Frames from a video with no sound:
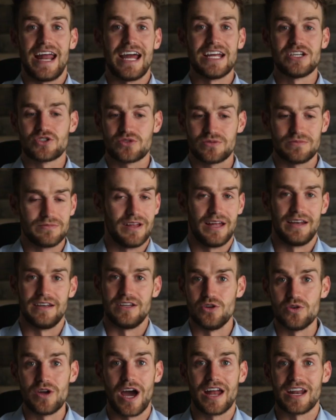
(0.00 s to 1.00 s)
And I tr-
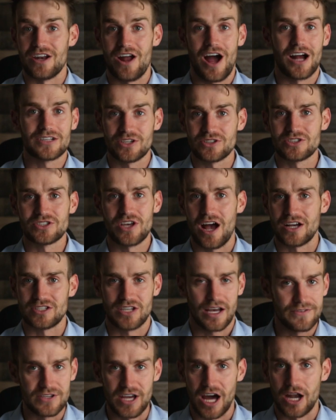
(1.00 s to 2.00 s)
and you got to knock their
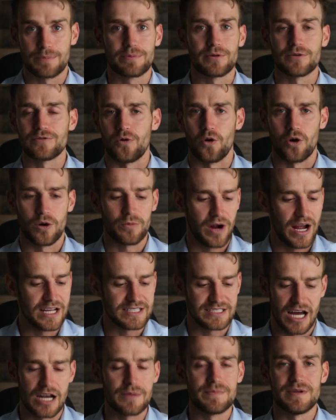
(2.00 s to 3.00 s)
socks off. You got to perform, right?
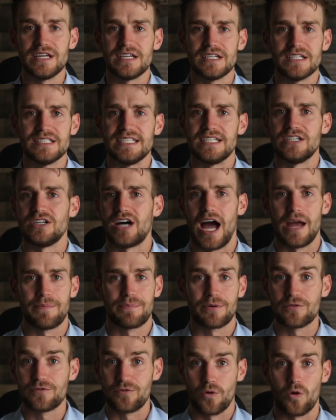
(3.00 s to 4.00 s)
It's got to be a good deal. I
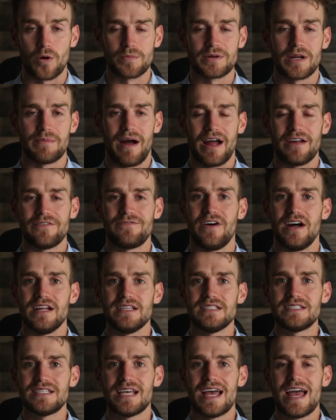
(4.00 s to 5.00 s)
performed on my
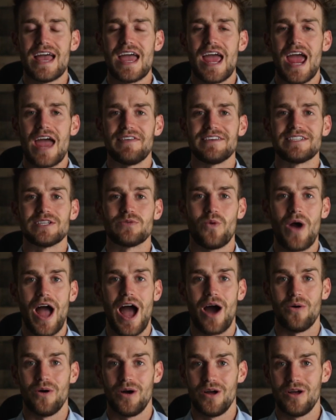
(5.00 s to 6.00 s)
funds, and they said,
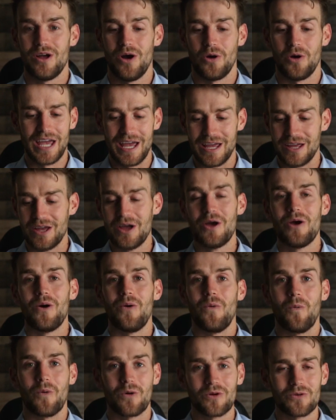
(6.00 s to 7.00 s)
"Wow, okay,
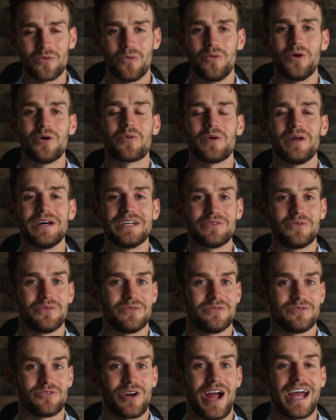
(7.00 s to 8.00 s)
we're we're willing to
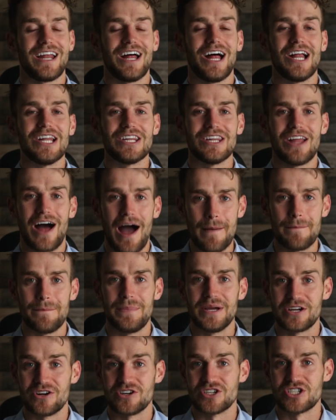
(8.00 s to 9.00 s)
write a
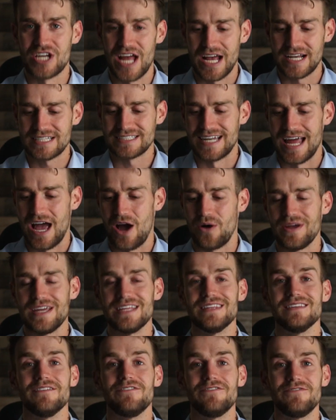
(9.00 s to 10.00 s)
lot bigger checks now
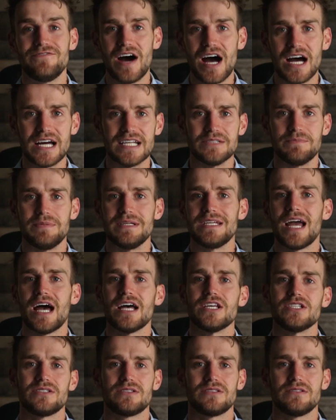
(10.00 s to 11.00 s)
in the fund
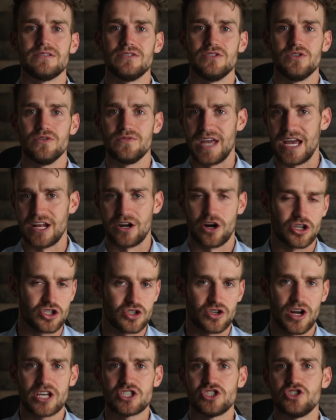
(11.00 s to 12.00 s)
because you've gained our
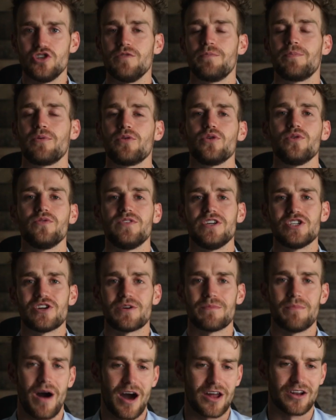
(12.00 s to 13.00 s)
trust. You've proven
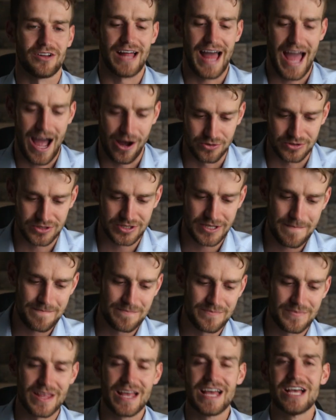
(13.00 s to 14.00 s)
your model out."
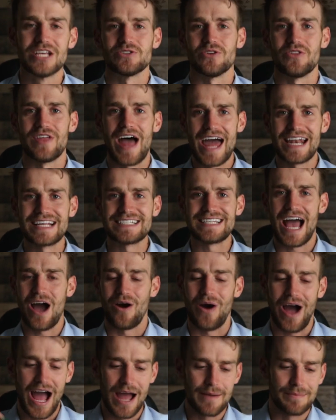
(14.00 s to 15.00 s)
So that is
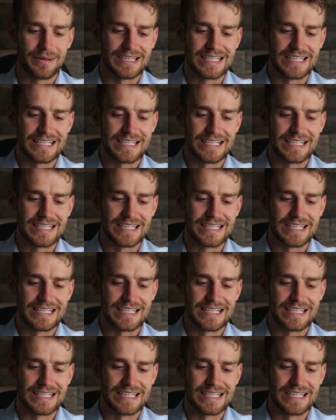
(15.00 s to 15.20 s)
how I